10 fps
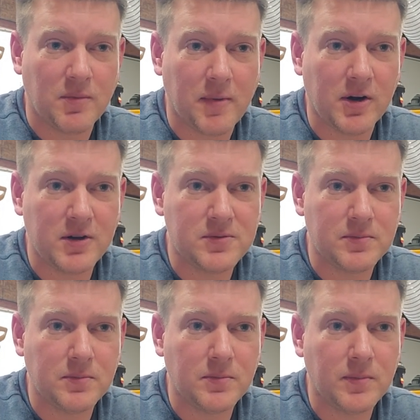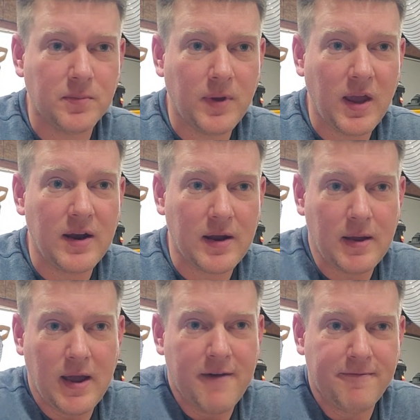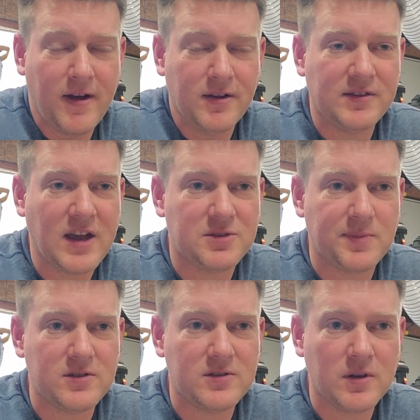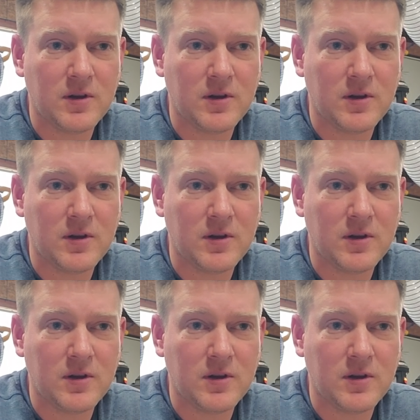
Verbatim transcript: remarks and uh, have file attachments.